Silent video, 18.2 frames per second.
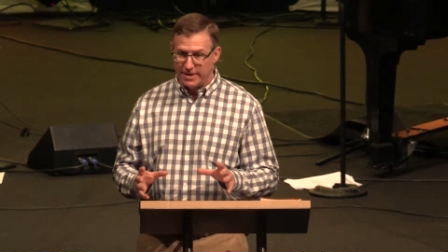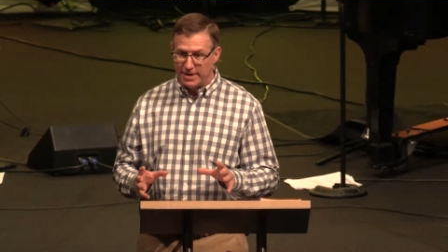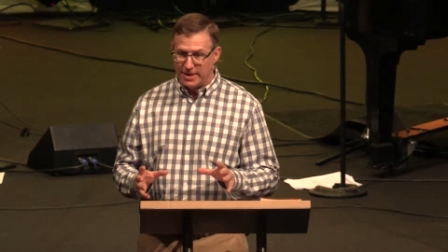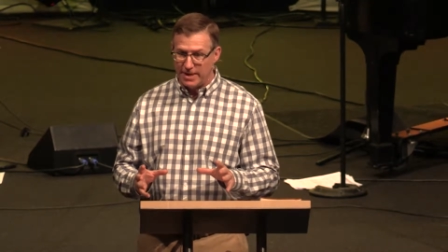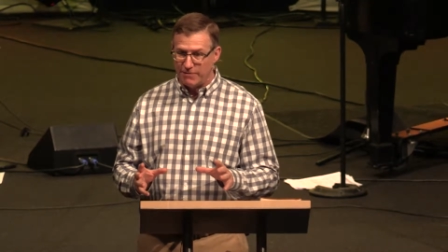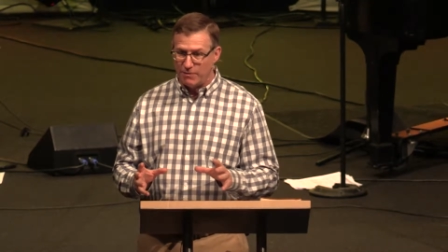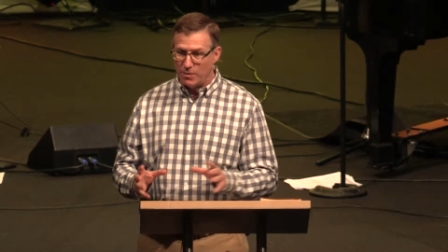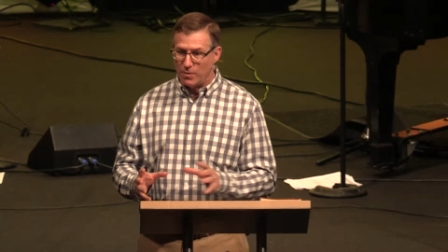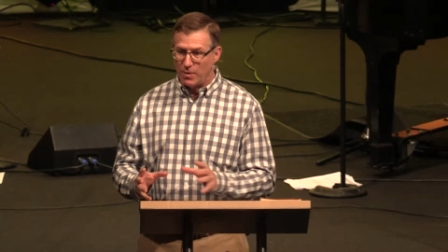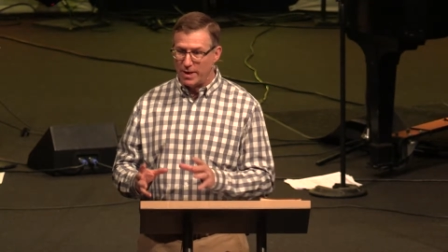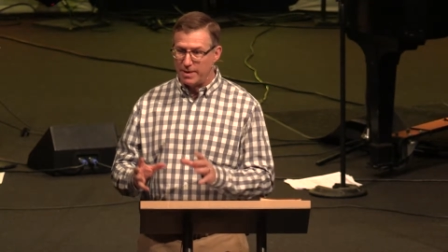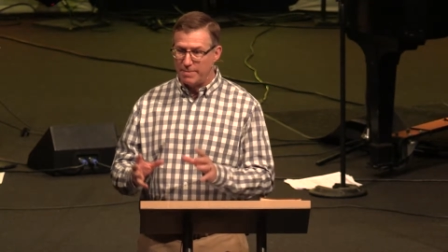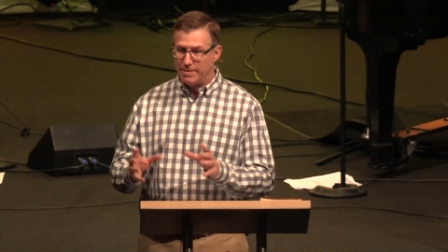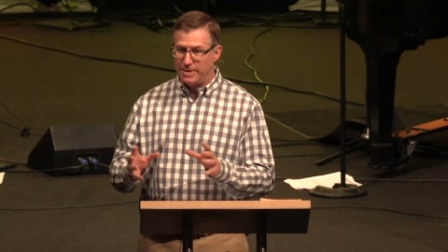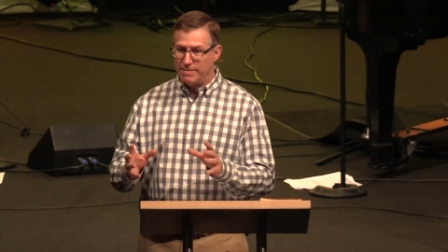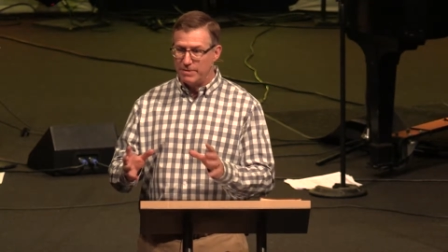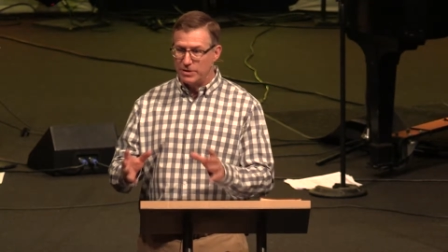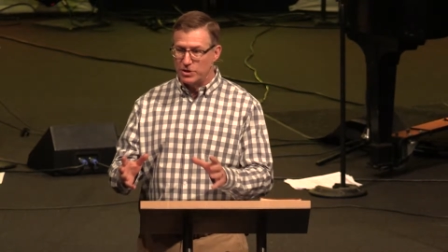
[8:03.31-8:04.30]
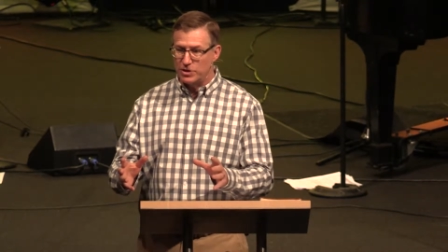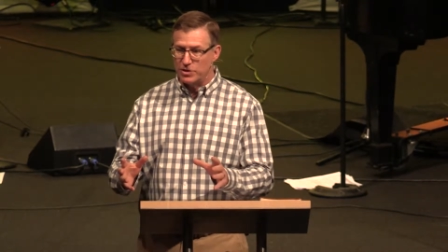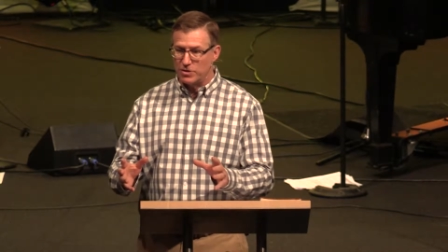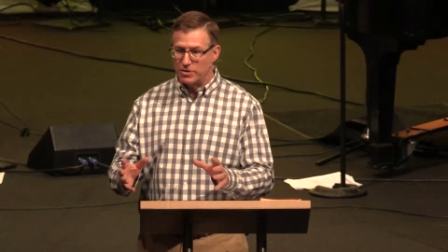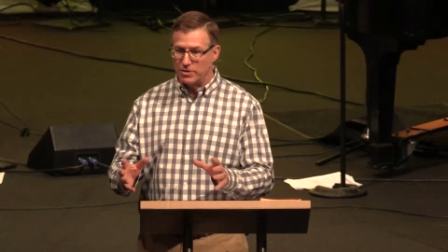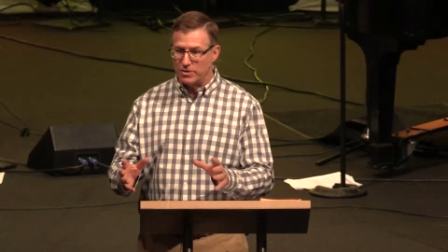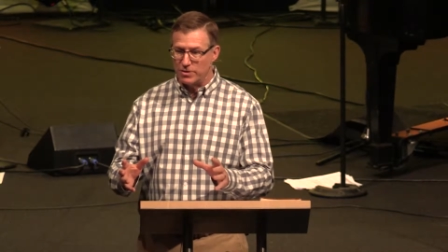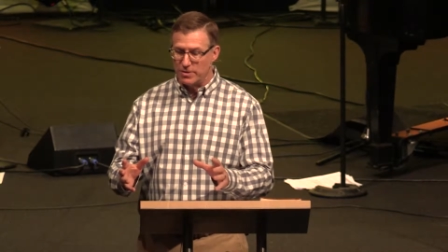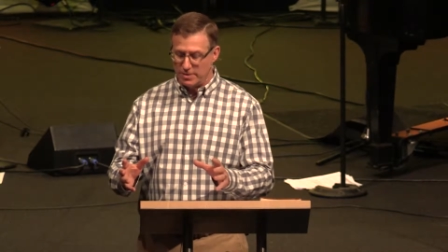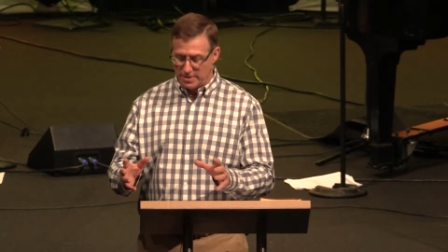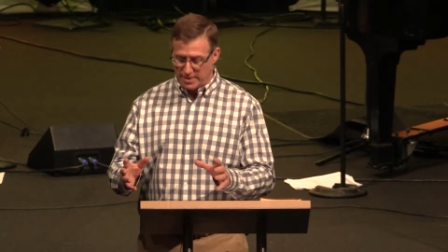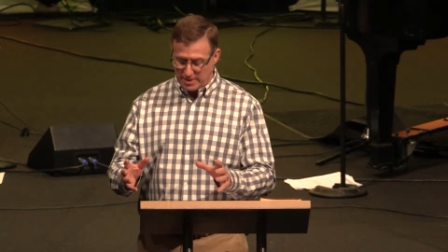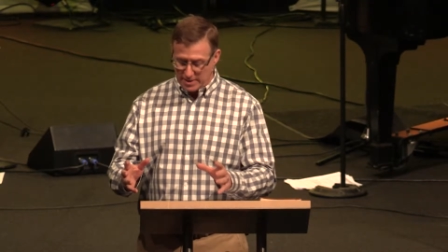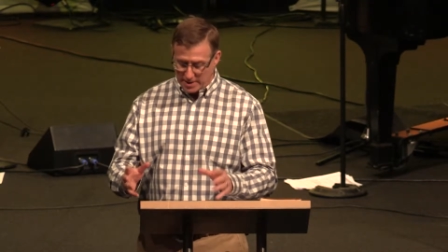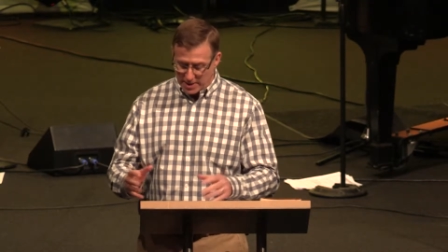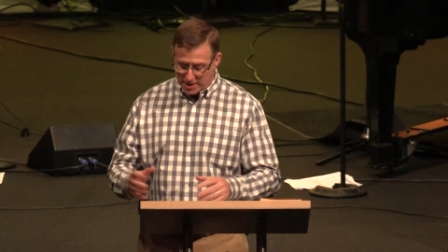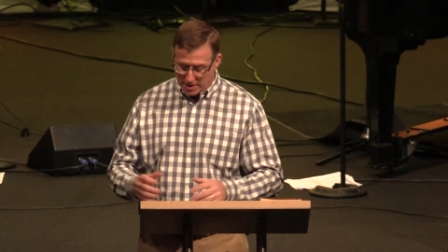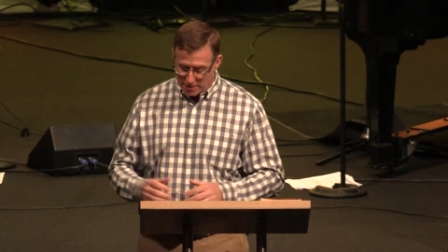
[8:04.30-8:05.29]
if we want to be mature
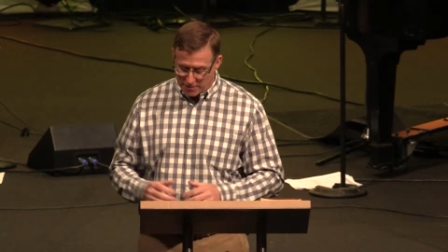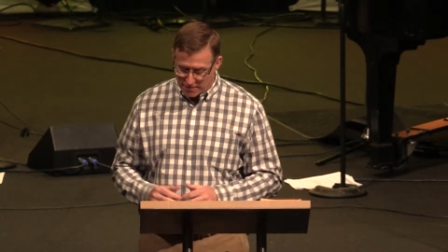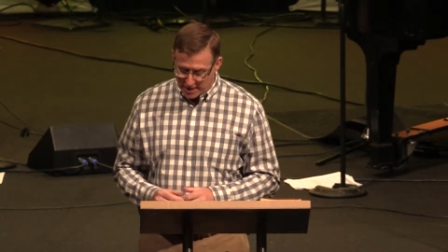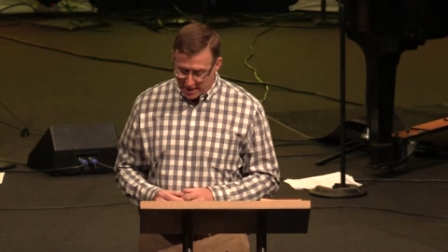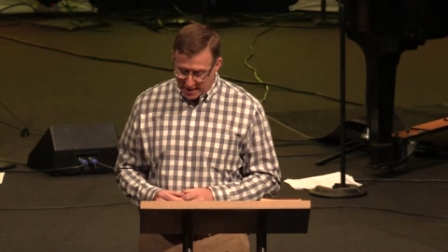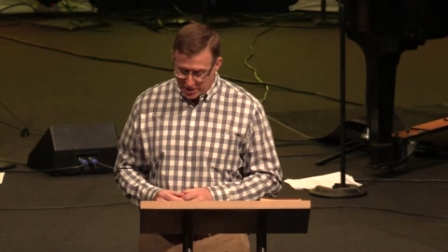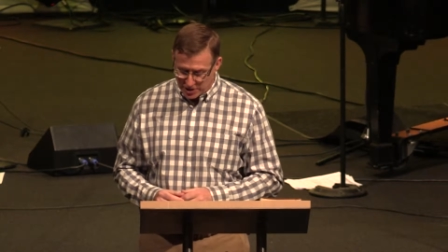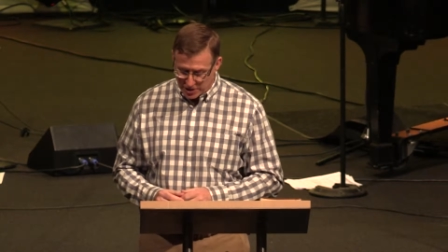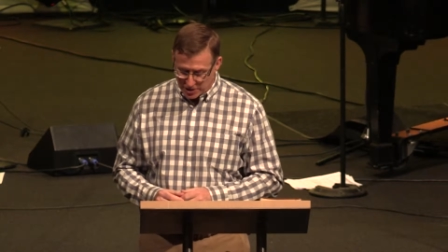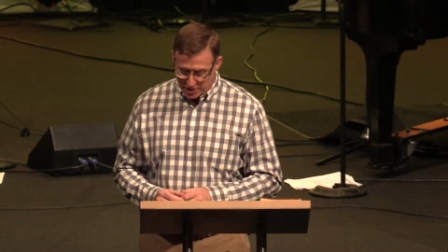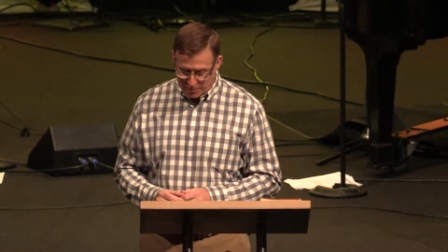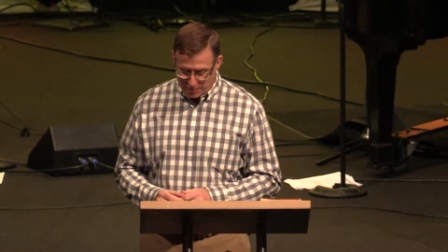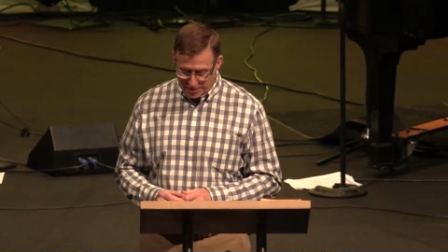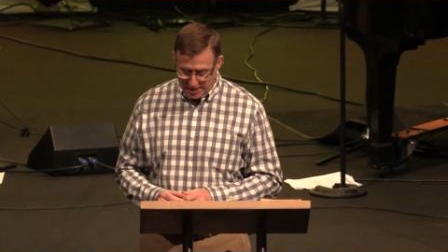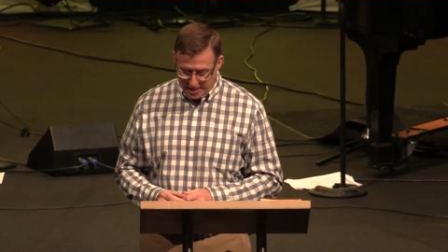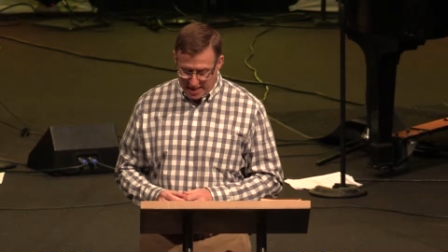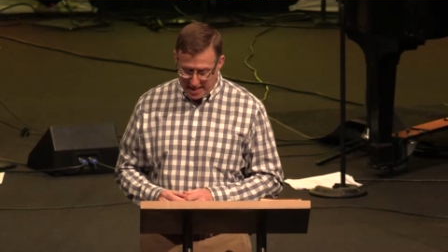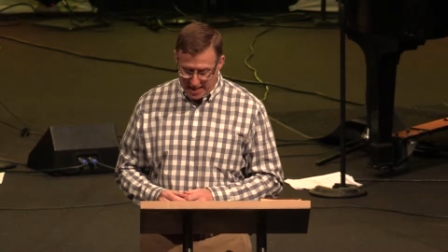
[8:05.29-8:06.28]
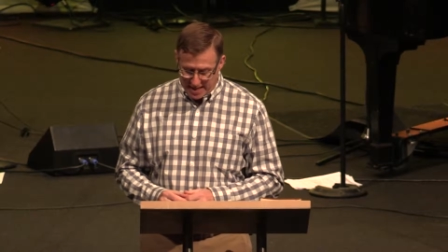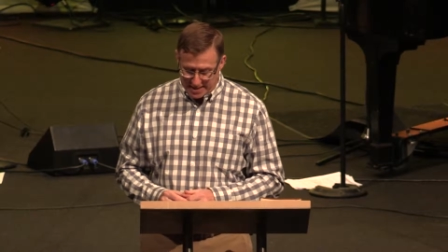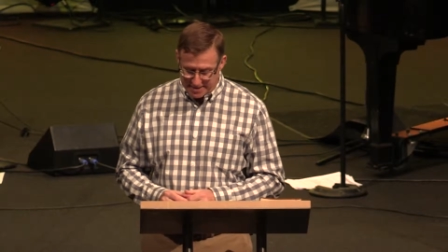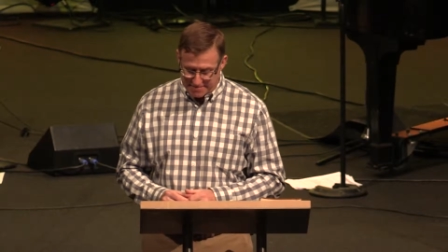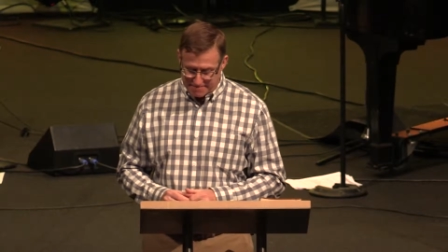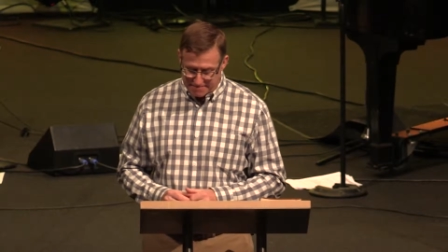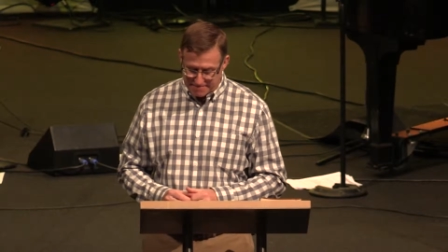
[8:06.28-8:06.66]
in our relationship with God.